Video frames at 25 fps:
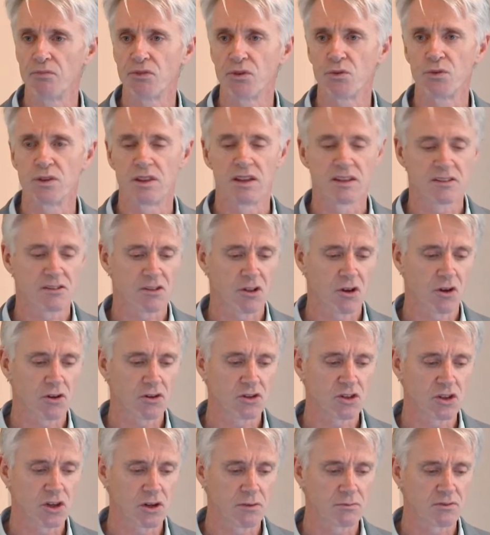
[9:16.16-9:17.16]
with this
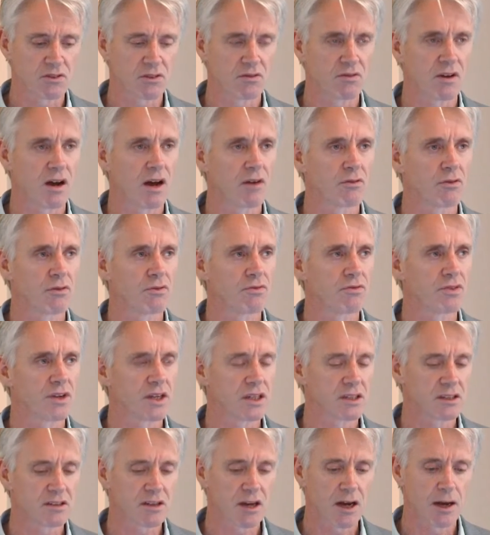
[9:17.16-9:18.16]
long-term survival
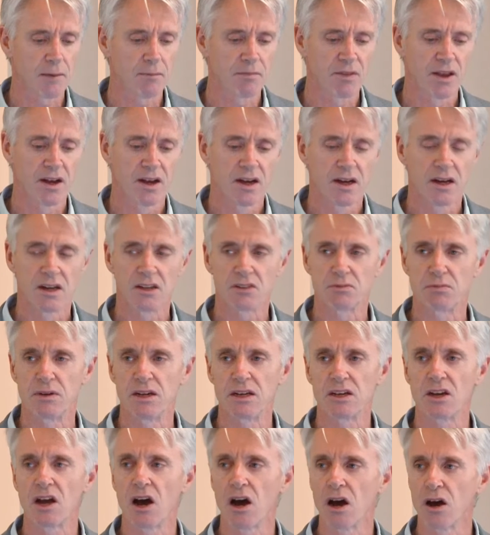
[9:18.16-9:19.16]
phenotype. It's
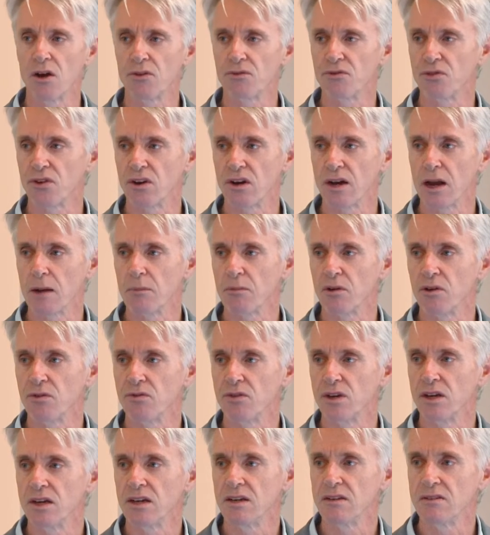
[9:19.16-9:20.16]
been known for a number
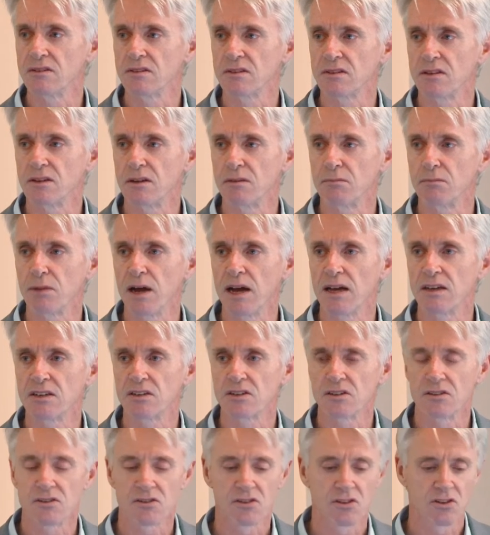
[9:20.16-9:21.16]
of years that
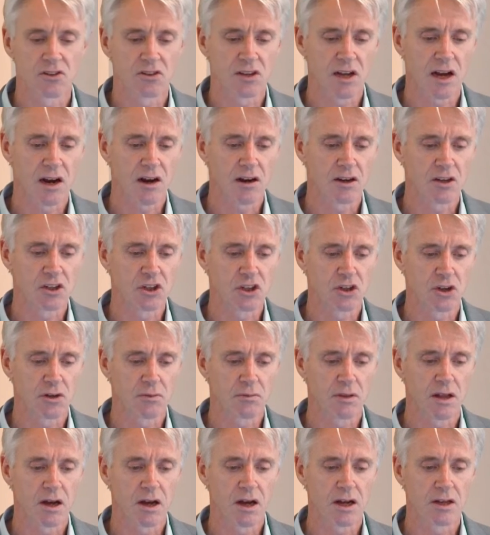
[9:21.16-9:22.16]
patients who carry
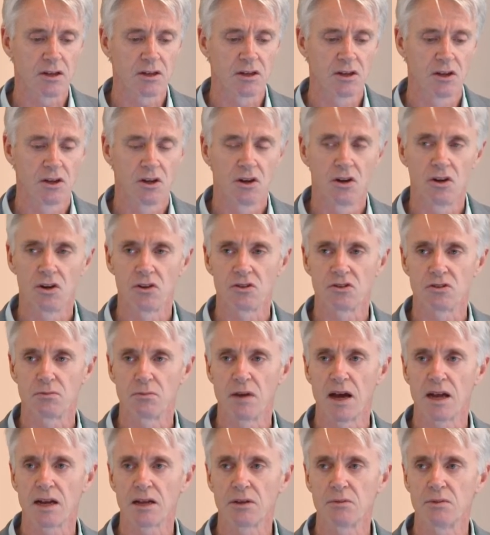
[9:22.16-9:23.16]
germline or
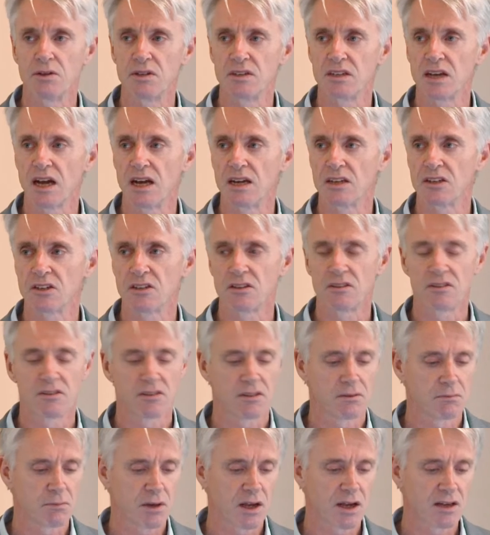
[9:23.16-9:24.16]
somatic mutations
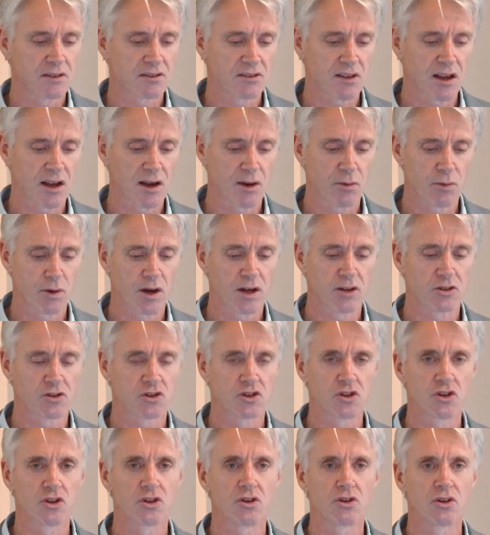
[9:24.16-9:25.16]
in BRCA1
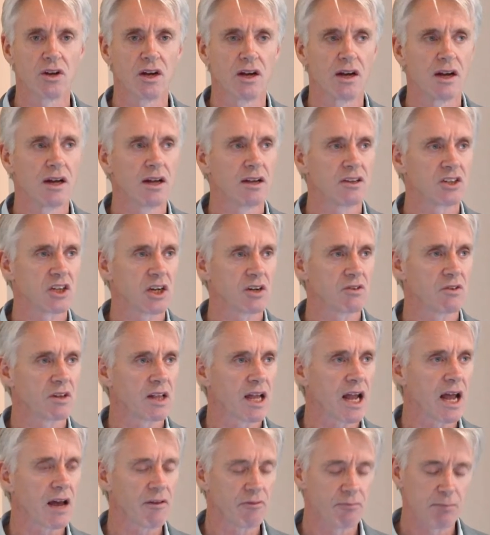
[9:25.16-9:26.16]
or 2
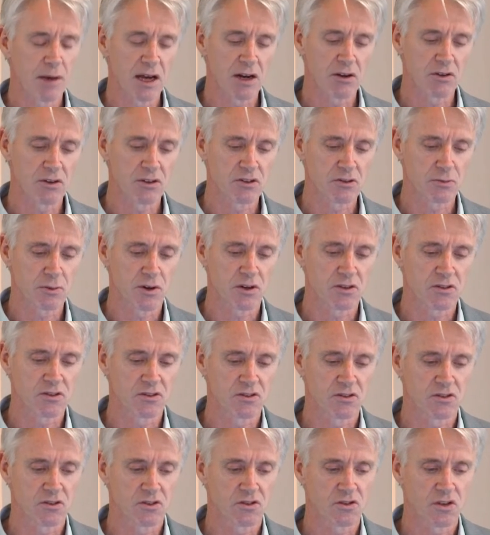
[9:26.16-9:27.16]
generally have better
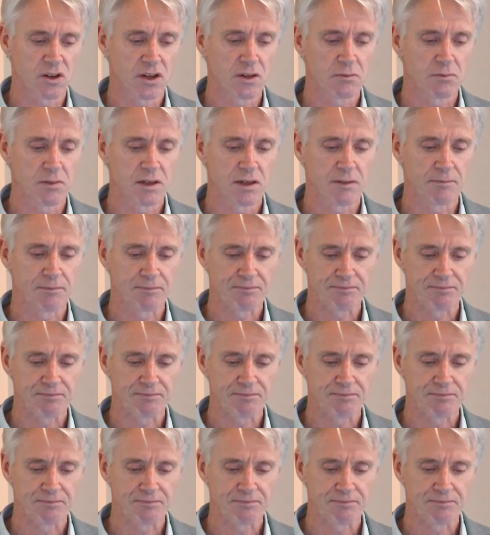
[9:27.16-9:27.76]
responses to treatment.